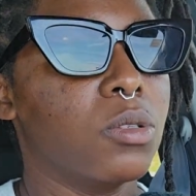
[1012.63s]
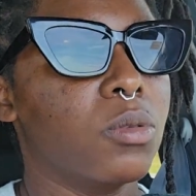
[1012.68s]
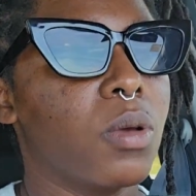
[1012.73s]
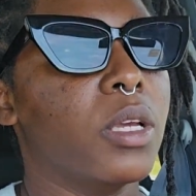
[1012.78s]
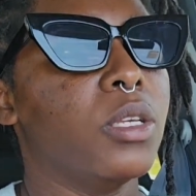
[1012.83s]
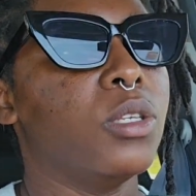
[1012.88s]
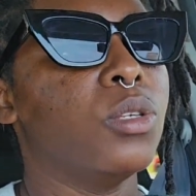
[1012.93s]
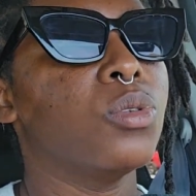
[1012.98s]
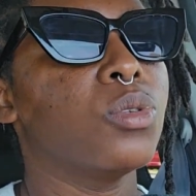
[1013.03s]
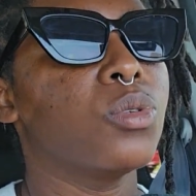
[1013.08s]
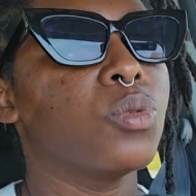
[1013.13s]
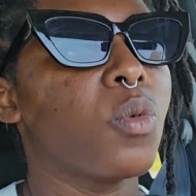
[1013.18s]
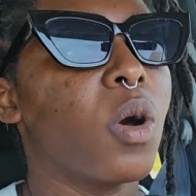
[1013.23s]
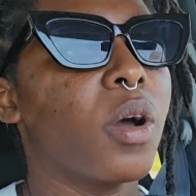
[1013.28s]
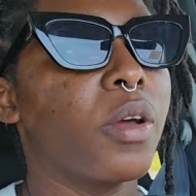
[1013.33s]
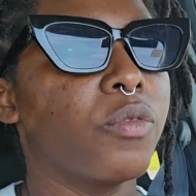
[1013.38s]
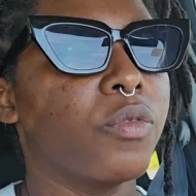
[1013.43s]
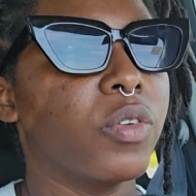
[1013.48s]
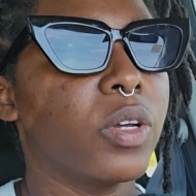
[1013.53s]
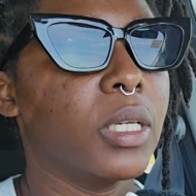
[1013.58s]
So I use
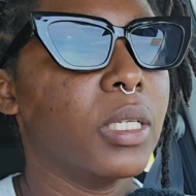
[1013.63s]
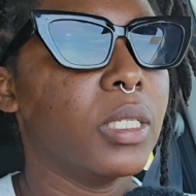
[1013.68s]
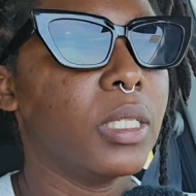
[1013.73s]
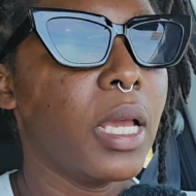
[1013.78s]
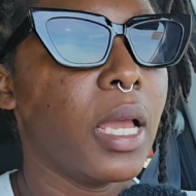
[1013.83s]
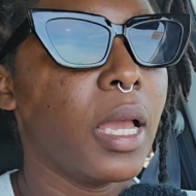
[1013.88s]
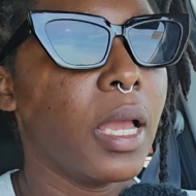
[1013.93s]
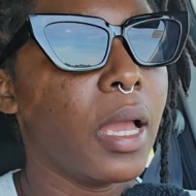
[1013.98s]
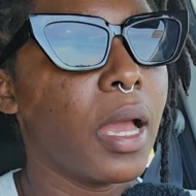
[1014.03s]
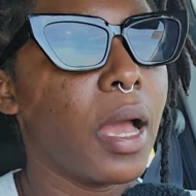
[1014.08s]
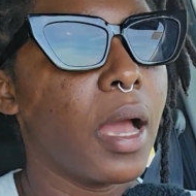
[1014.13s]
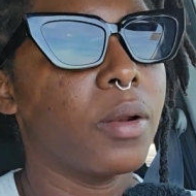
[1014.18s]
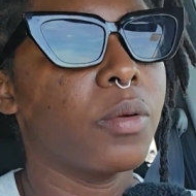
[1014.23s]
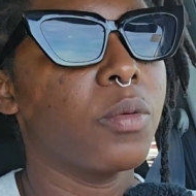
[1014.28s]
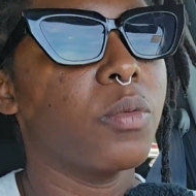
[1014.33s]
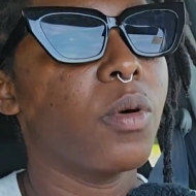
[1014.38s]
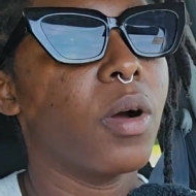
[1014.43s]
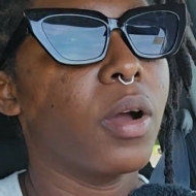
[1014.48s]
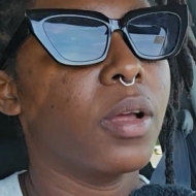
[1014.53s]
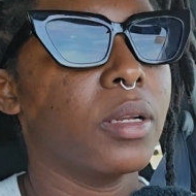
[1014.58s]
one for the day
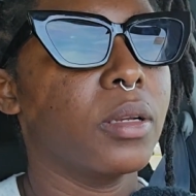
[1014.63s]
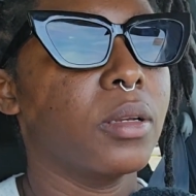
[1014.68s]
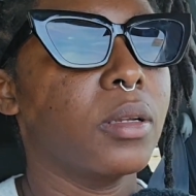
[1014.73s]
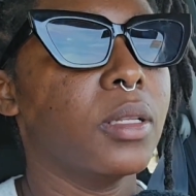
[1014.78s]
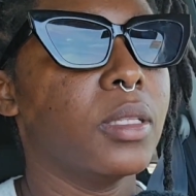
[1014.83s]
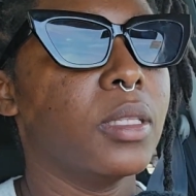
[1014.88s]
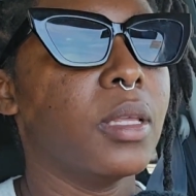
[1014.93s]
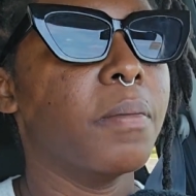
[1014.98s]
and one,